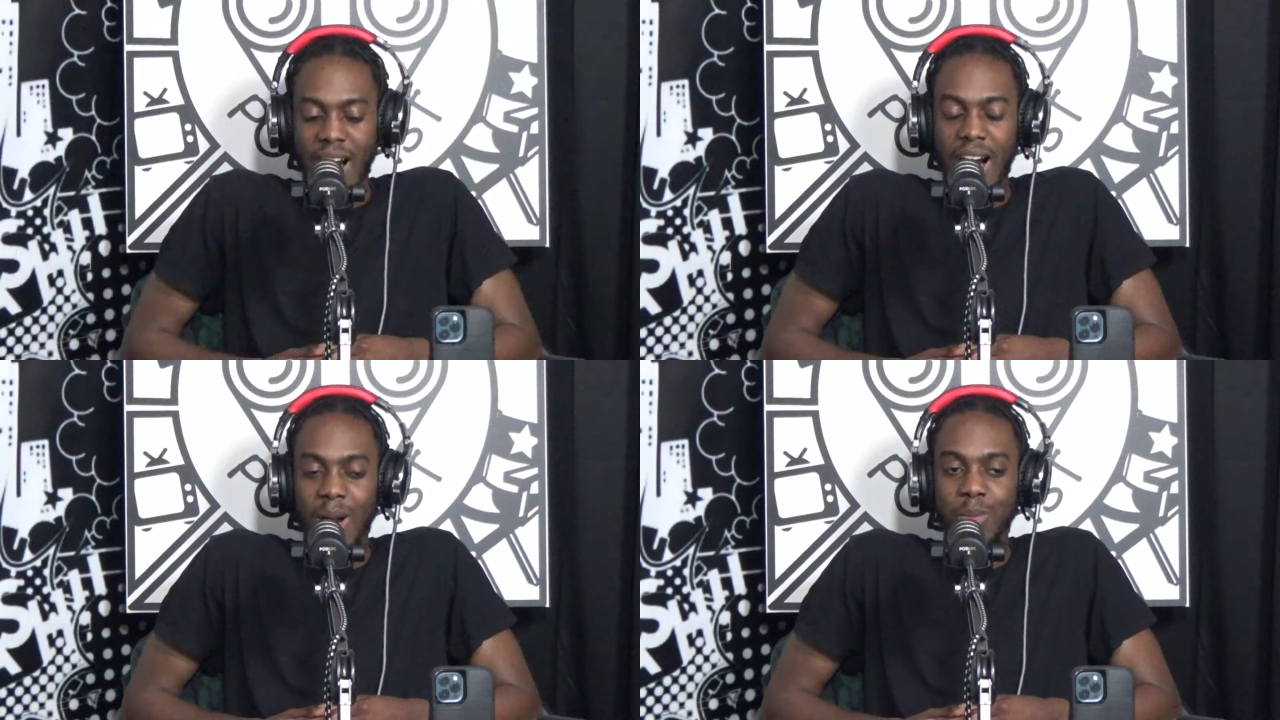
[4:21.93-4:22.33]

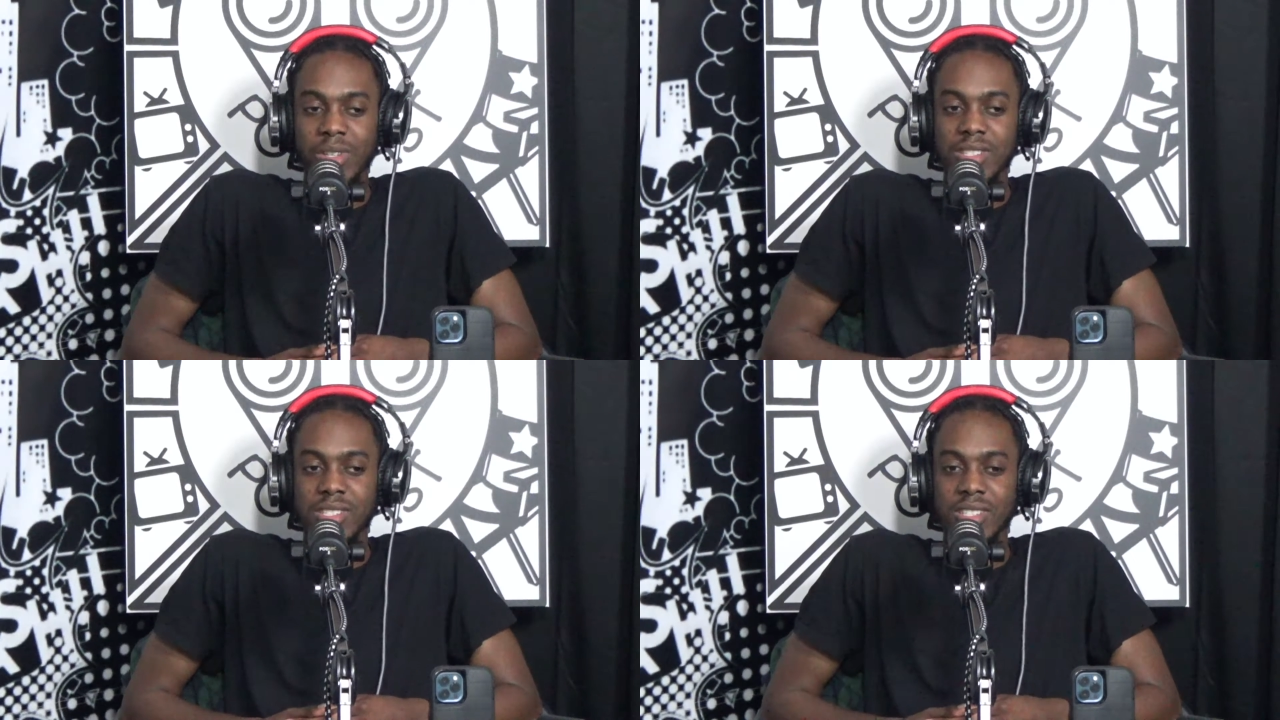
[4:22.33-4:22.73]
I want
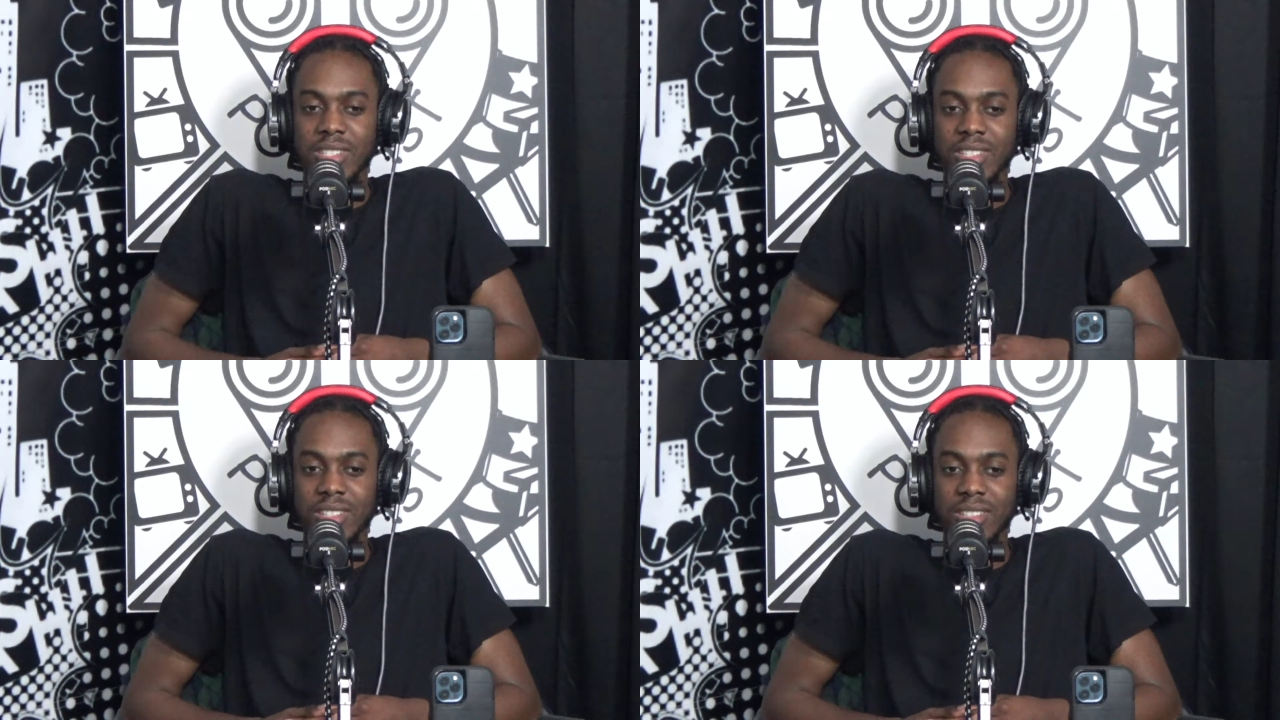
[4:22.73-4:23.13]
to
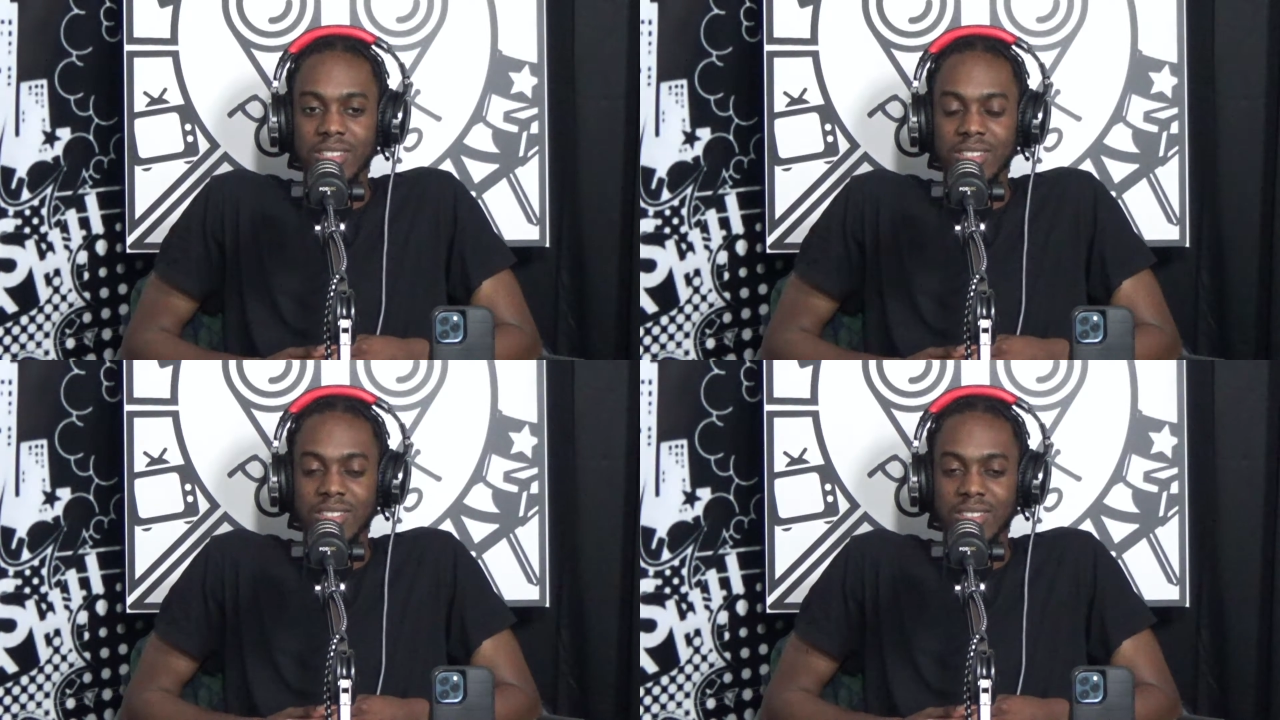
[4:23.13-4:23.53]
see
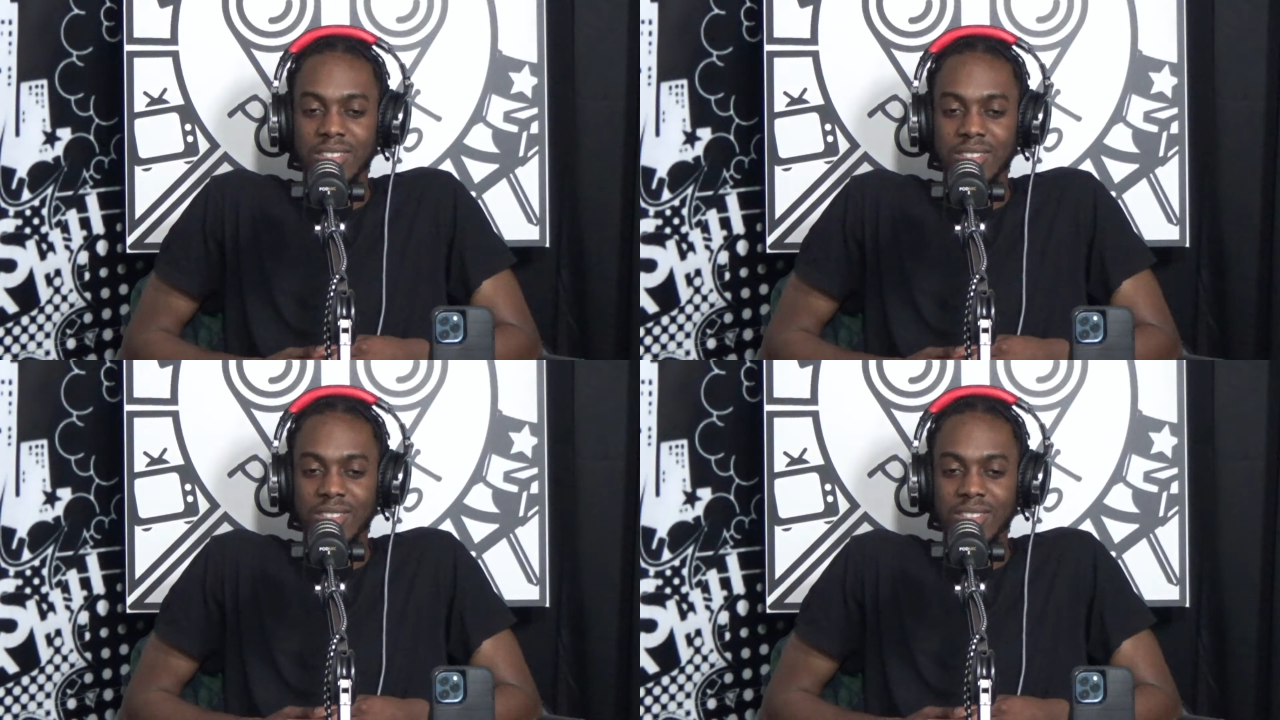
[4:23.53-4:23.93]

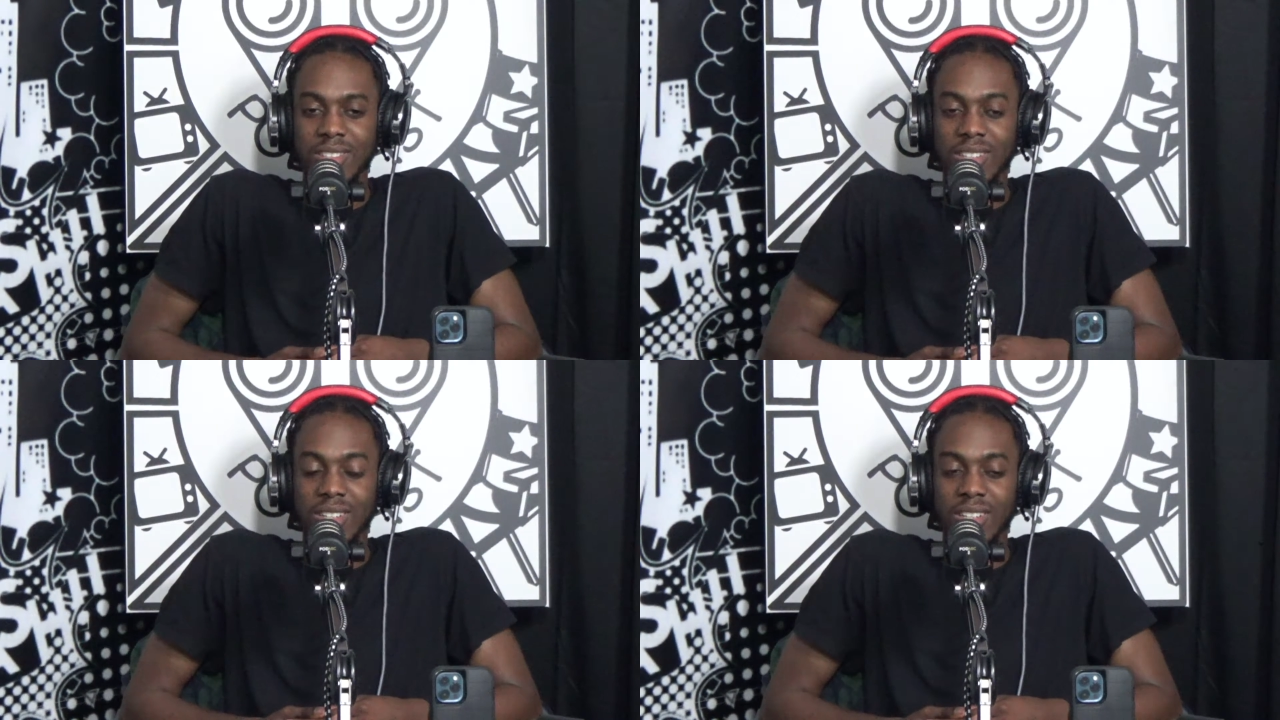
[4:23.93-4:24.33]

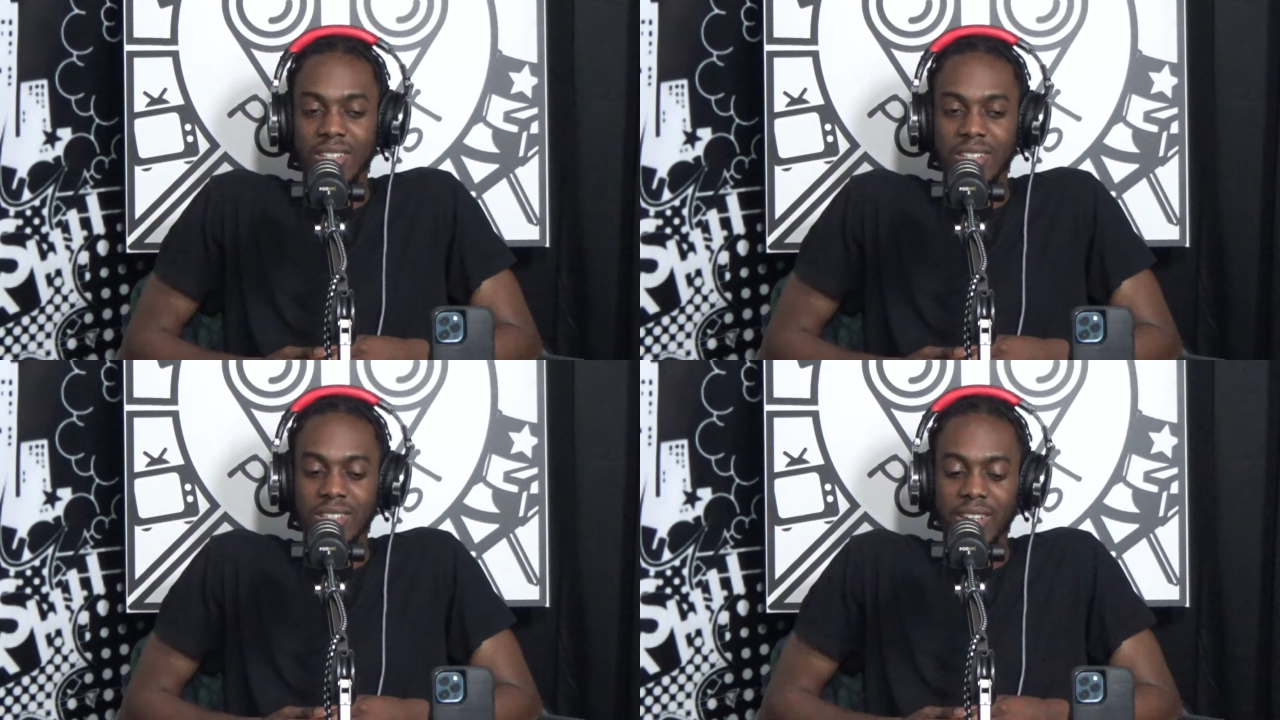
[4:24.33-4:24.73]

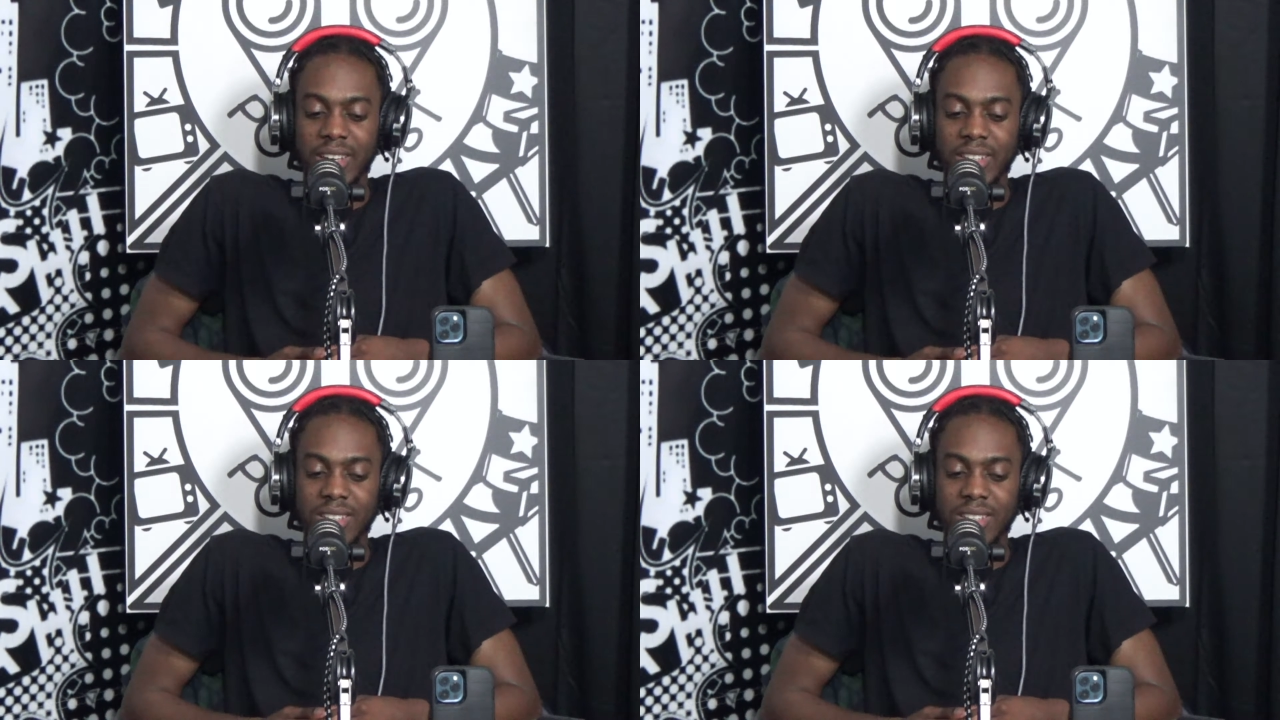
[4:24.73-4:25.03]
Count